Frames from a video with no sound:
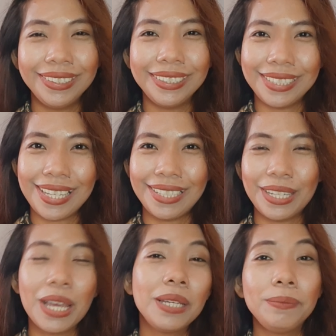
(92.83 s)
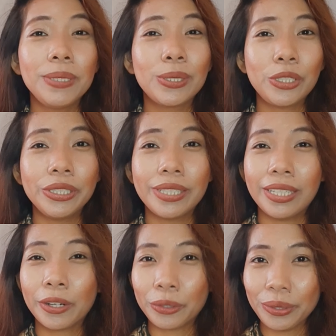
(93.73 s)
Again, Mr. De La
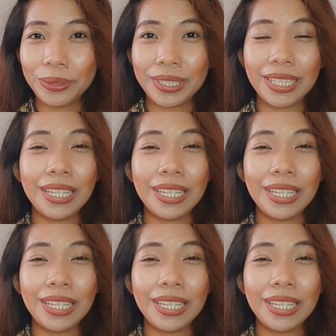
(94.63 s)
Cruz